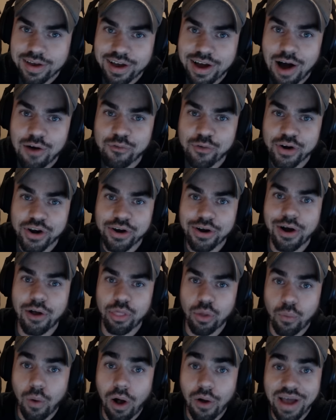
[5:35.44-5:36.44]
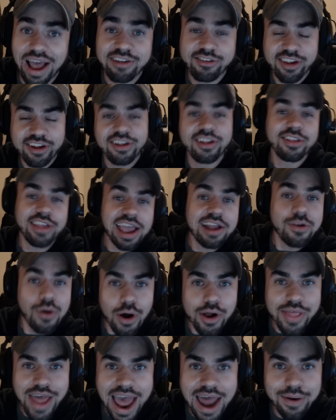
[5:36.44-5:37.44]
comforter on the wall. Guys,
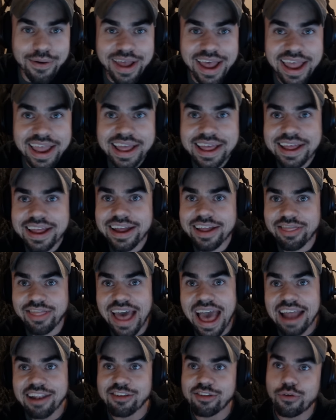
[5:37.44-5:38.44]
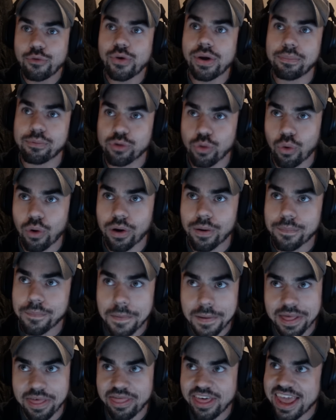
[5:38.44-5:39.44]
ignore that, okay? That's to absorb
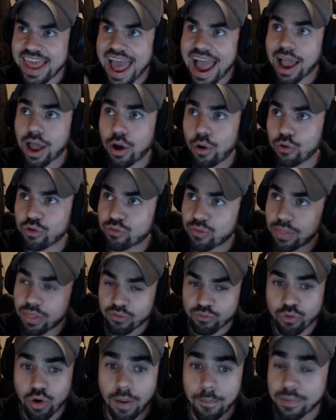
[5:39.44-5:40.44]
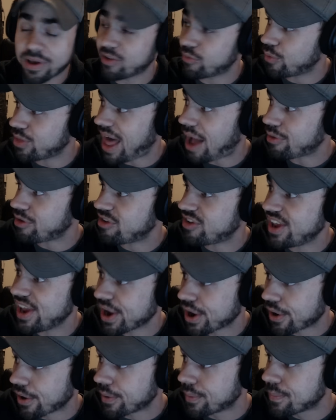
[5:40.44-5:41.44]
the echoes from the room, because without this
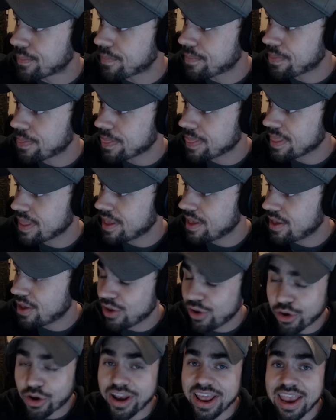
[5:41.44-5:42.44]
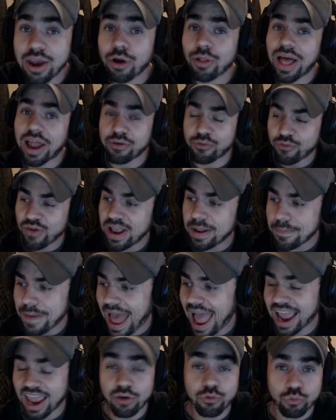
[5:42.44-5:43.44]
here, you're gonna hear a lot of
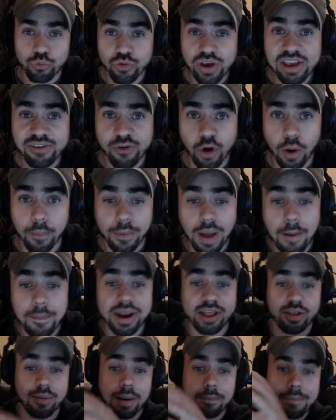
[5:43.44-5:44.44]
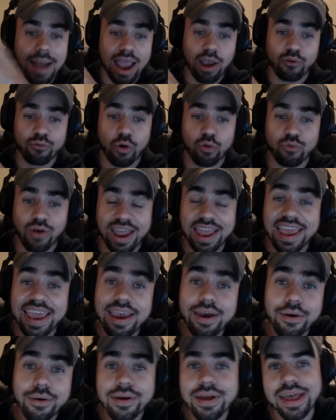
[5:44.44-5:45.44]
feedback and reverb coming into my microphone right
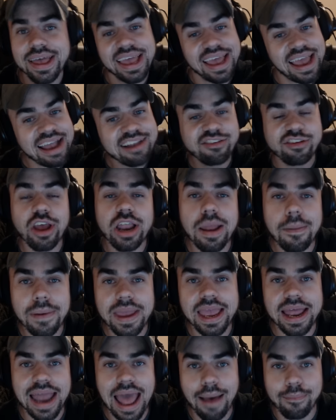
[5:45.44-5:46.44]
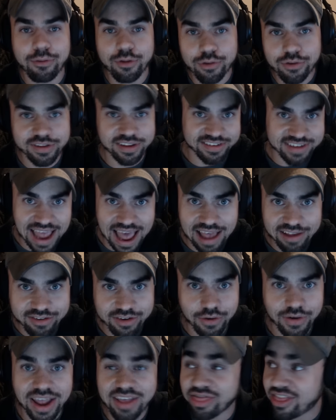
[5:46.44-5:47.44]
here. It's gonna be an absolute
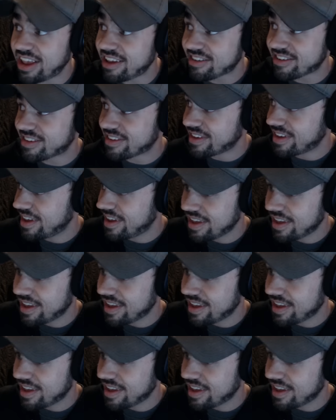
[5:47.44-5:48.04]
disaster. Okay, this,